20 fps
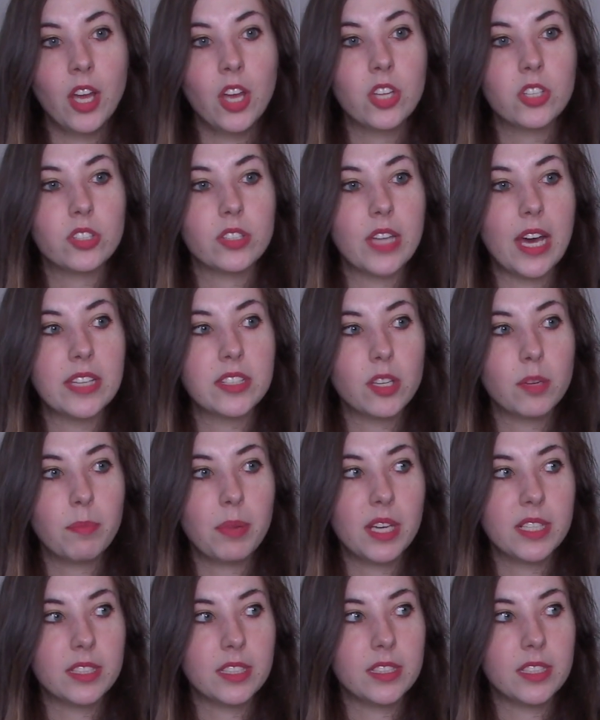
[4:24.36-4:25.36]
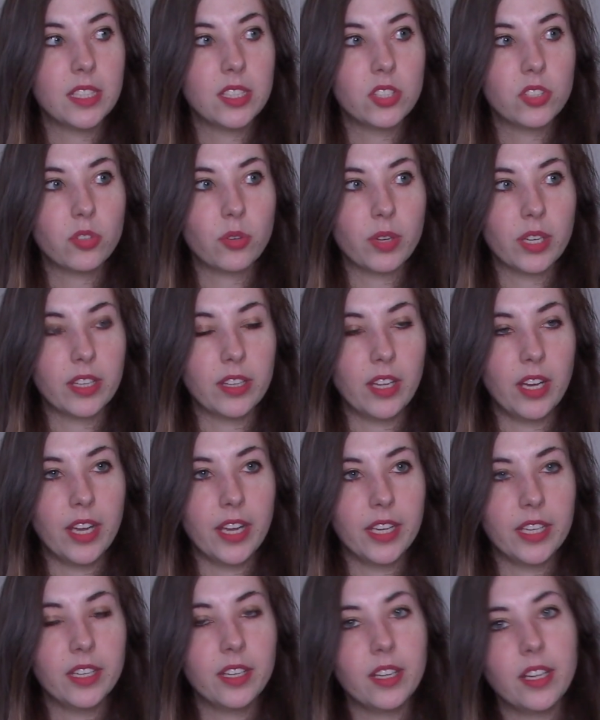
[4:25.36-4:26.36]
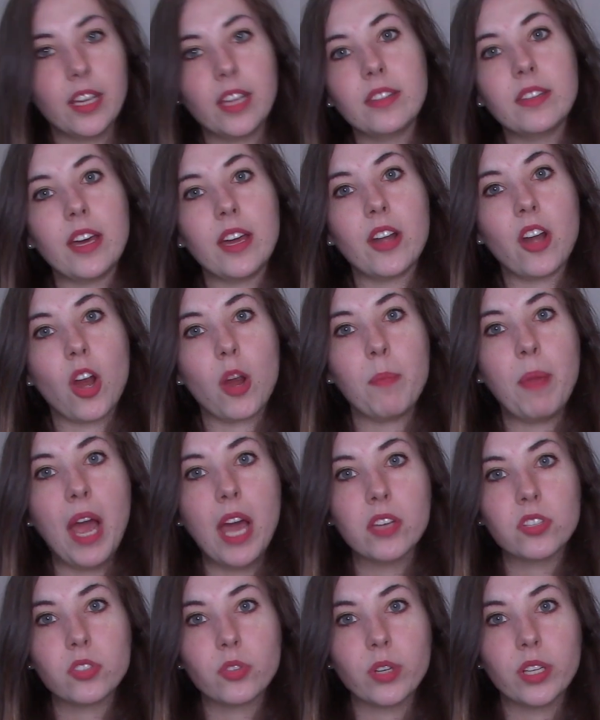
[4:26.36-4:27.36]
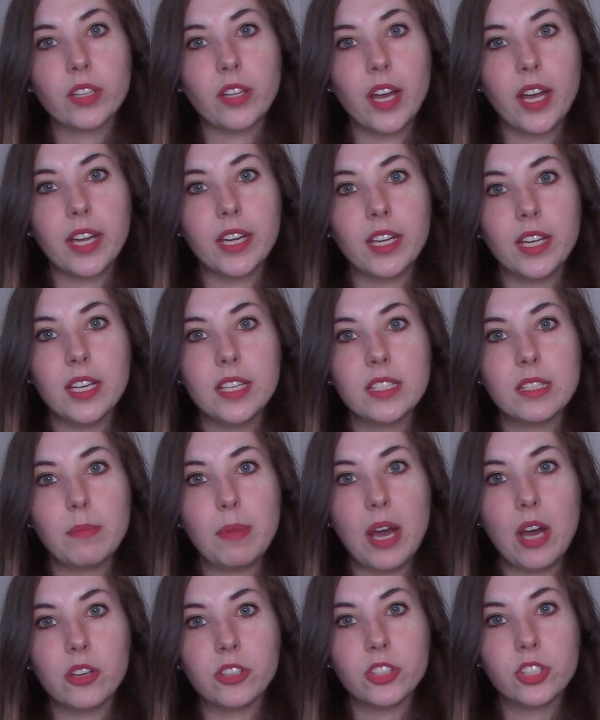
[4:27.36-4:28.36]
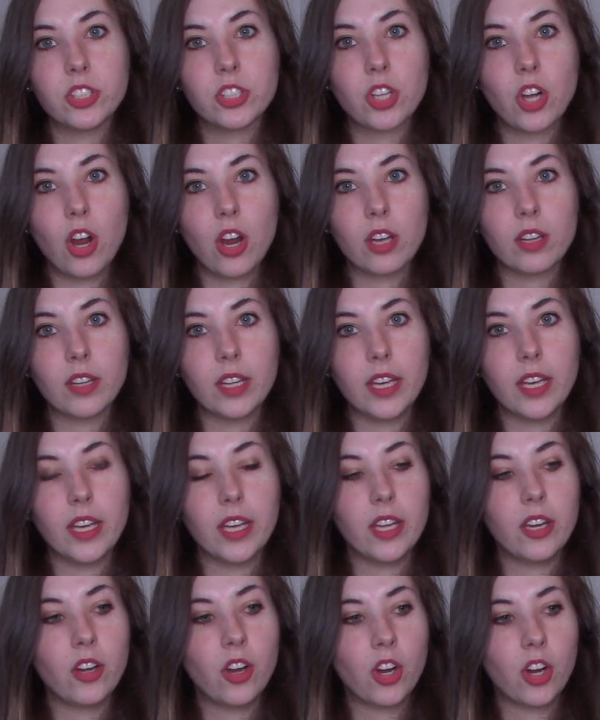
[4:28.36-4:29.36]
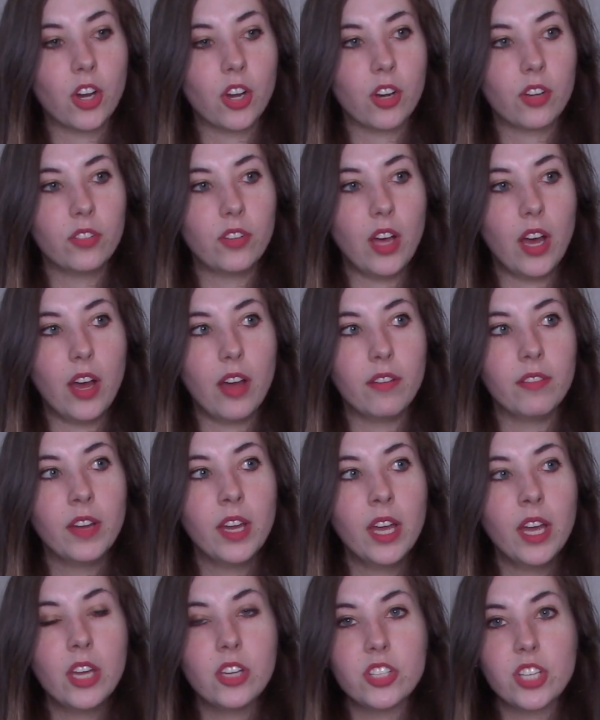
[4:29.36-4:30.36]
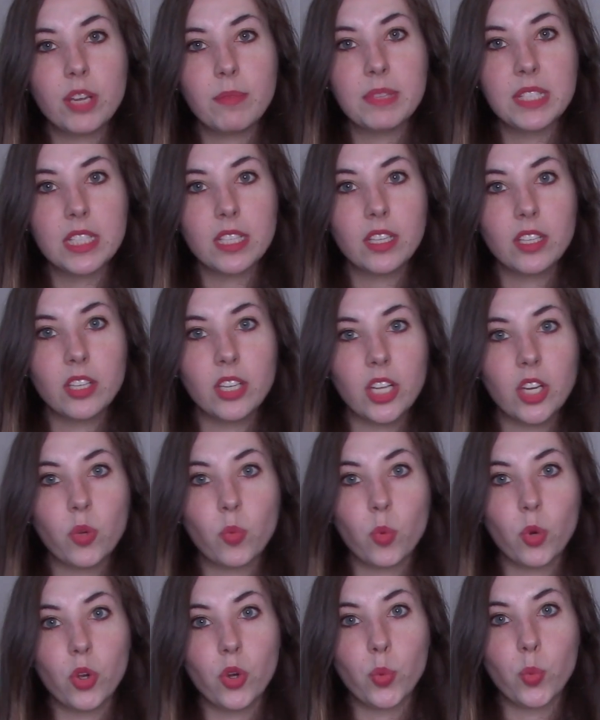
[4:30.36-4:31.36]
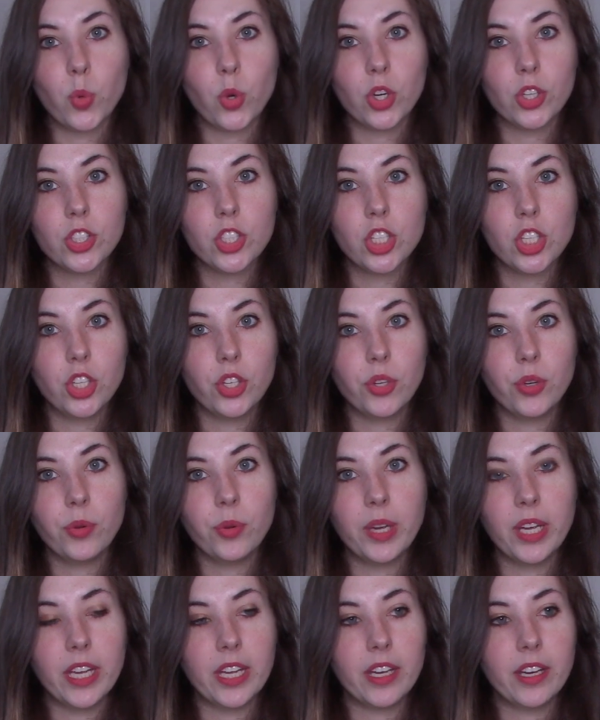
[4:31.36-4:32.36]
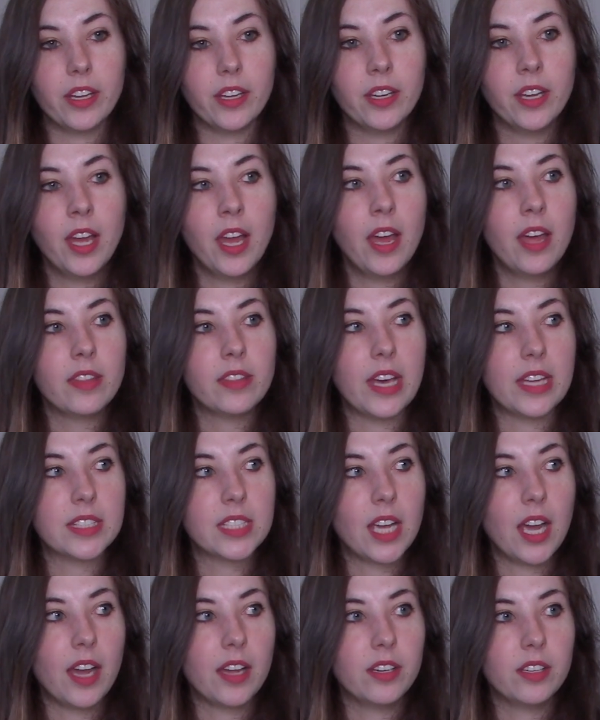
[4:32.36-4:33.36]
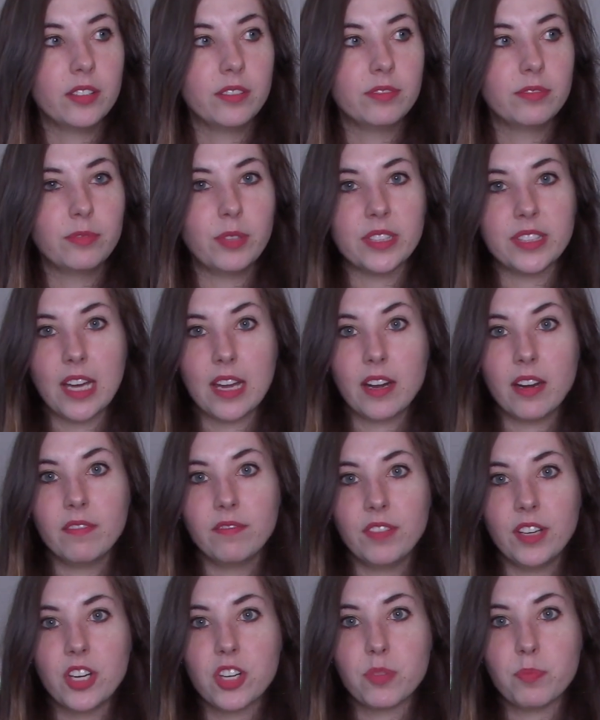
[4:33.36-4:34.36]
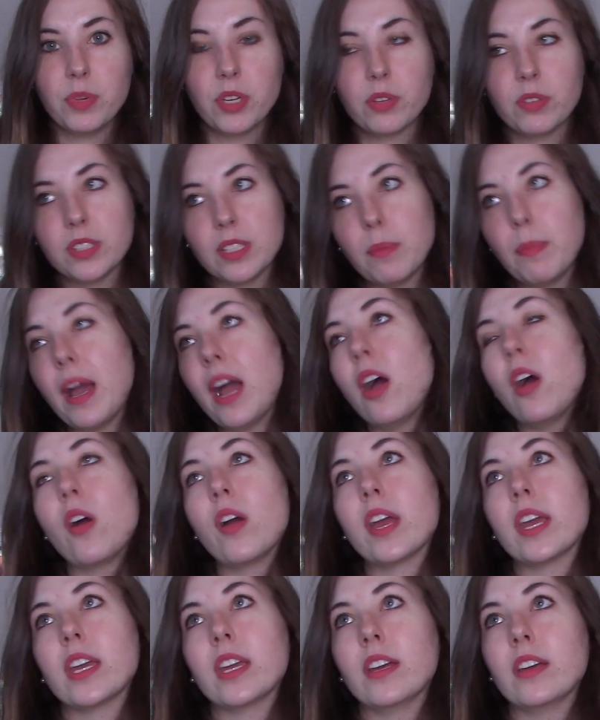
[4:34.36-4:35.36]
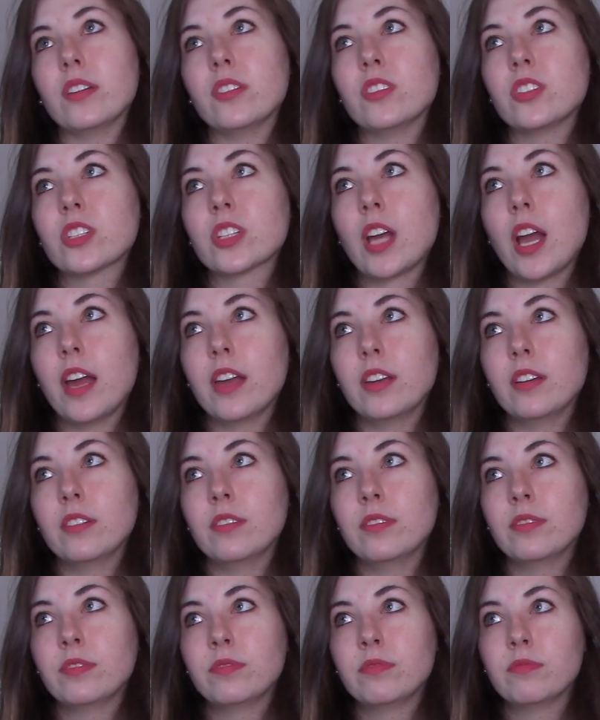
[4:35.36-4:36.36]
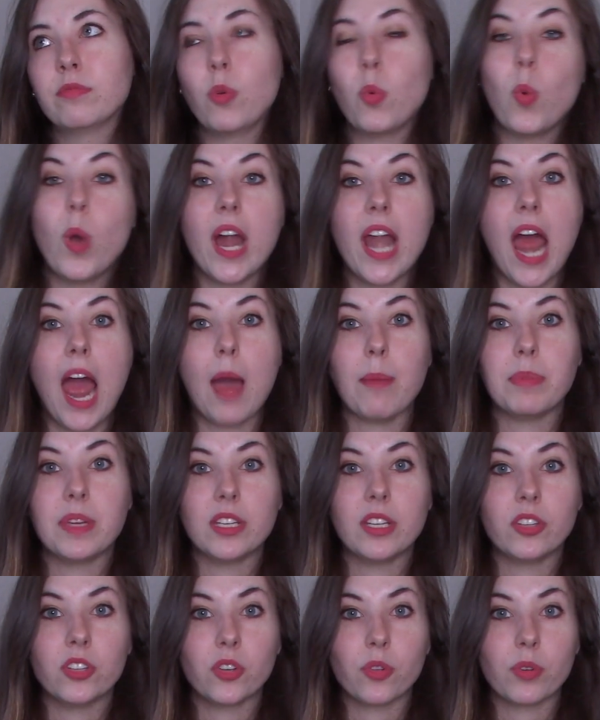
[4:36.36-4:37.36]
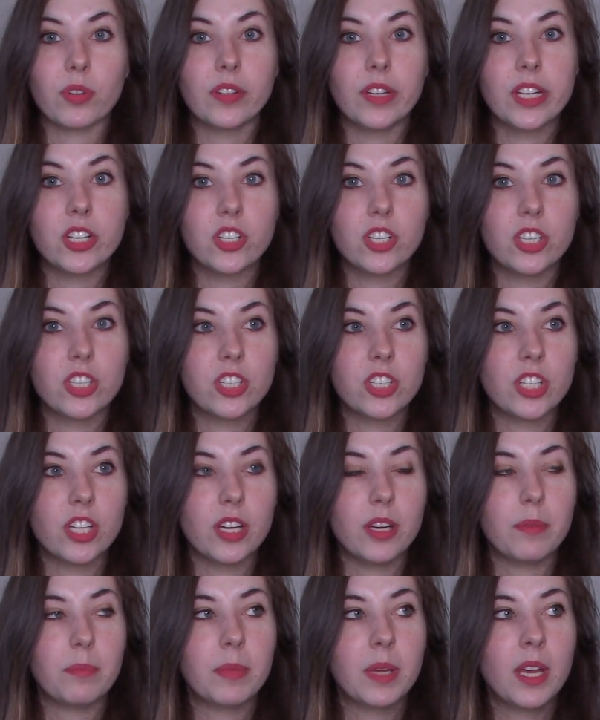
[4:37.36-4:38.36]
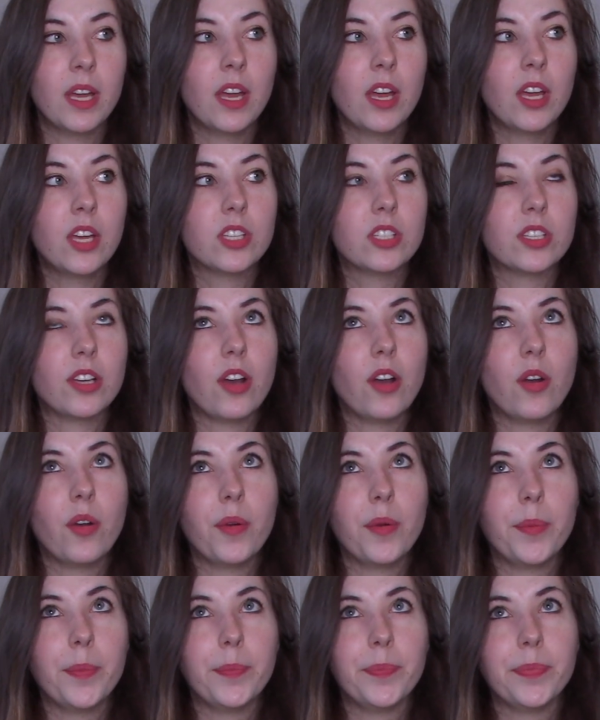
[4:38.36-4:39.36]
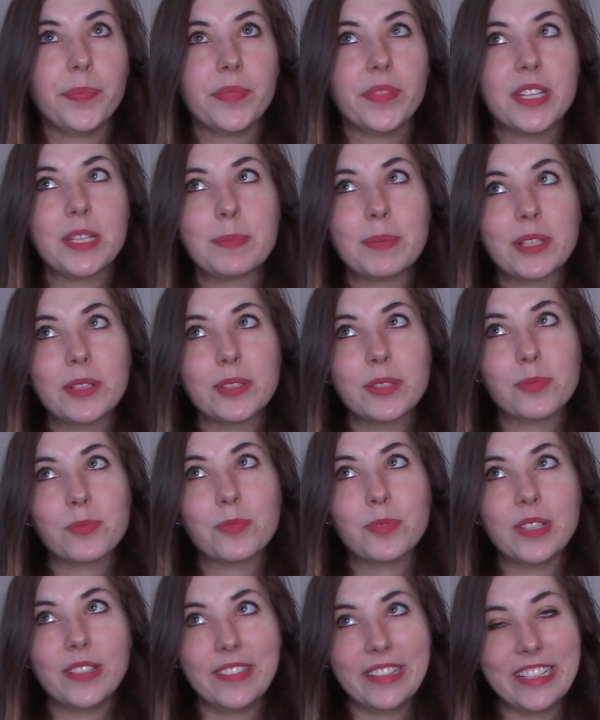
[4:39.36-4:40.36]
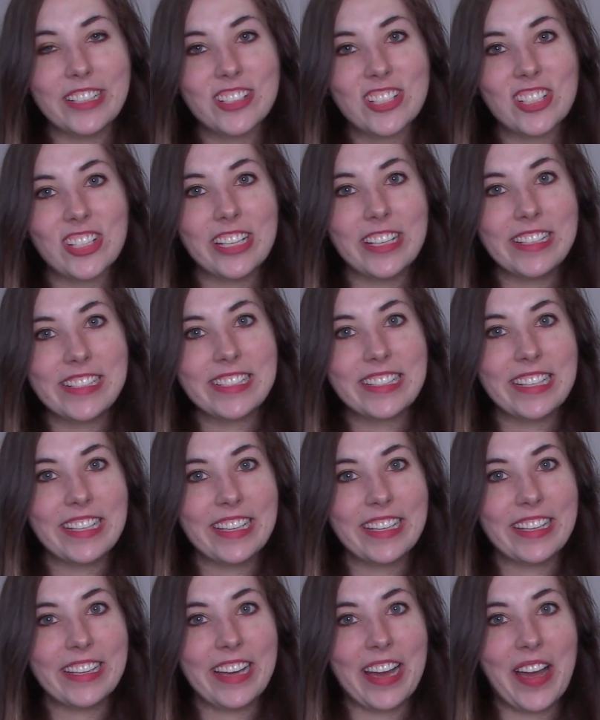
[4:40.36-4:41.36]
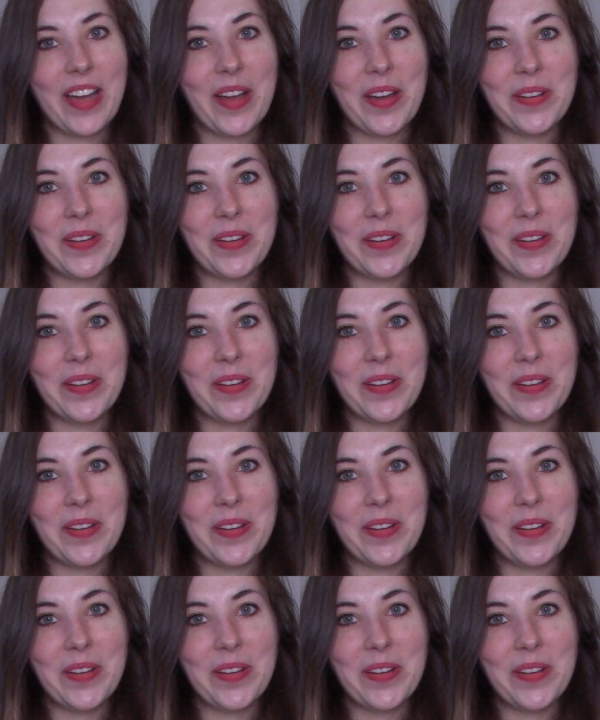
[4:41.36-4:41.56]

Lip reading: So that's our present day storyline, and then our past storyline is about Scarlett and her love Jameson in World War II, and that's kind of what that unfinished book was about, and just kind of what happened in their relationship. So this book was really cheesy.